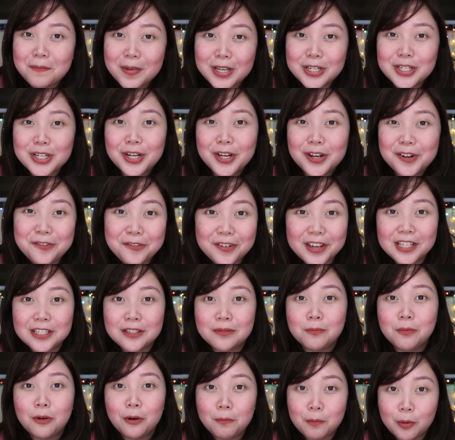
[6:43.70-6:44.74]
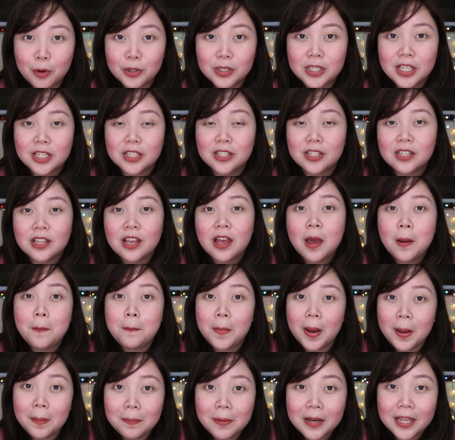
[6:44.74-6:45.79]
make sure your Facebook post is
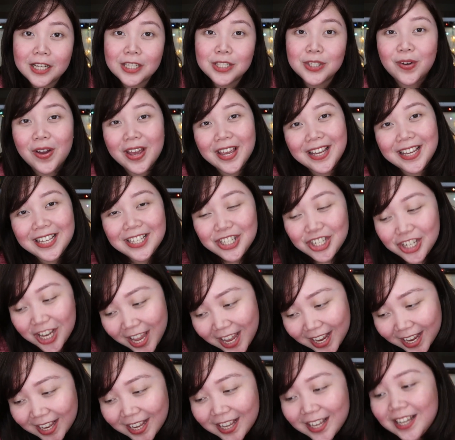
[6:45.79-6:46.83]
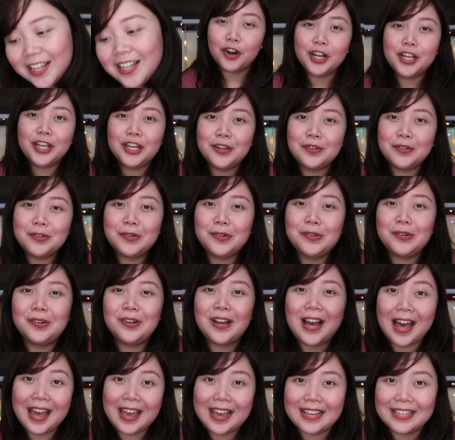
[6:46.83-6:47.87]
public so I can check. For you
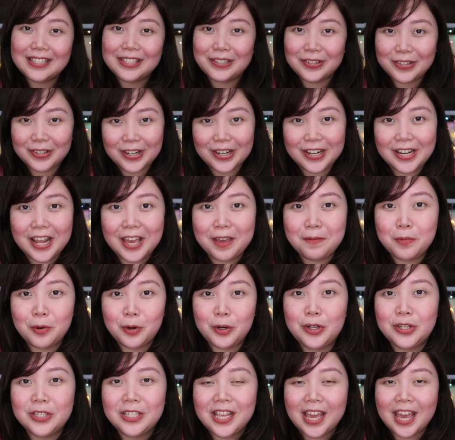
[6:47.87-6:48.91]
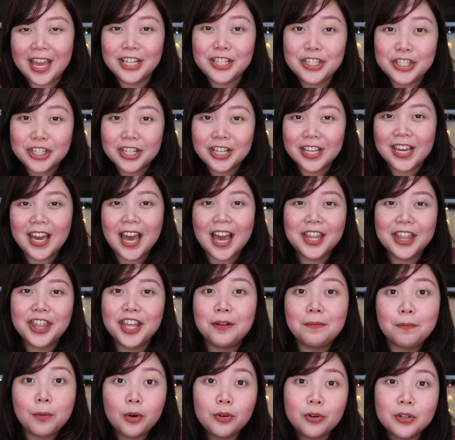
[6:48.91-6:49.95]
guys to earn a bonus entry, I
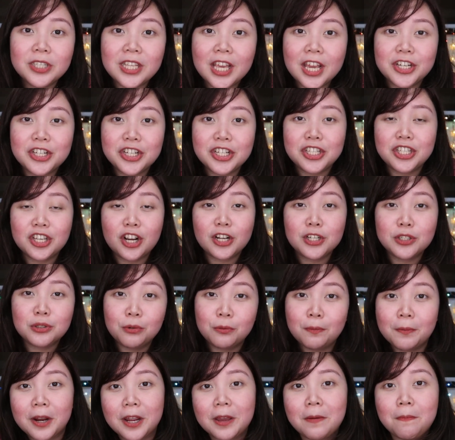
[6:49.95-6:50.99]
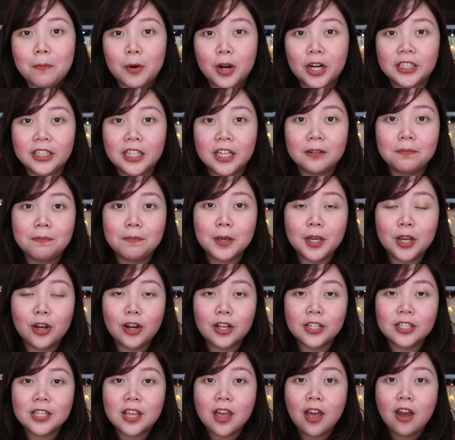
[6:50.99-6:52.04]
think bonus entries are super important
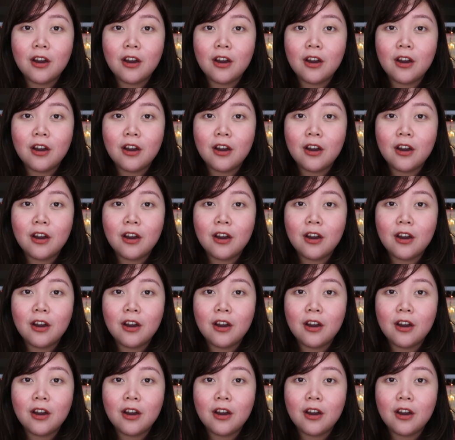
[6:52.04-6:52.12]
because